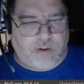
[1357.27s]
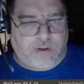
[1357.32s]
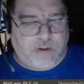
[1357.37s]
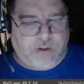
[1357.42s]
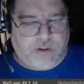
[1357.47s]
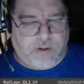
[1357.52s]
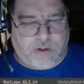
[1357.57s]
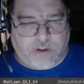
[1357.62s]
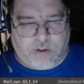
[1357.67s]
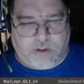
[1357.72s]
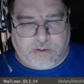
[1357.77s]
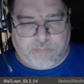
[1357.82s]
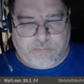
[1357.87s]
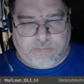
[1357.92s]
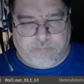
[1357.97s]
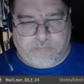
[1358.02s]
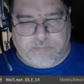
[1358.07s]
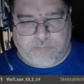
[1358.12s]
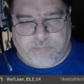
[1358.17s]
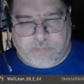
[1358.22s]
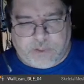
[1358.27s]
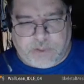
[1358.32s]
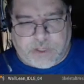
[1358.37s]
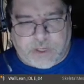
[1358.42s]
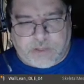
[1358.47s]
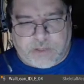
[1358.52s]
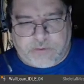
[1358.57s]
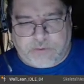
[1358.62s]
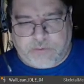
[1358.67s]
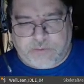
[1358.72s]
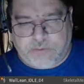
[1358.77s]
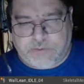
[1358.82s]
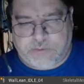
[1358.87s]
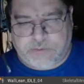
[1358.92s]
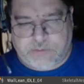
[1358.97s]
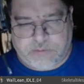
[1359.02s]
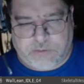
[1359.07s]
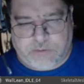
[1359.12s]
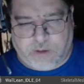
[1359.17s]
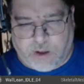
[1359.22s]
But yeah, there's
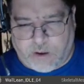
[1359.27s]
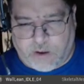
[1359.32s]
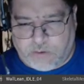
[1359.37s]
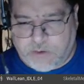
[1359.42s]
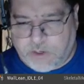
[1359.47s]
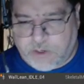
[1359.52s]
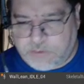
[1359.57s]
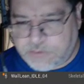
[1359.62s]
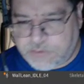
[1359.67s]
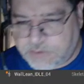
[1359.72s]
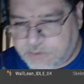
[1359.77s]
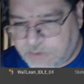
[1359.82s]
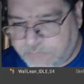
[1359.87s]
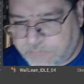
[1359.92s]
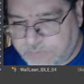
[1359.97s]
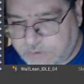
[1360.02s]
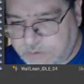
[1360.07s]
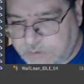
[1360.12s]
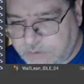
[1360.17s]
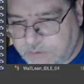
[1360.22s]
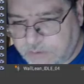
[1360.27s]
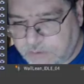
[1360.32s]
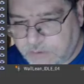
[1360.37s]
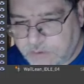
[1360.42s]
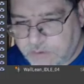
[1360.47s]
all kinds of stuff in here.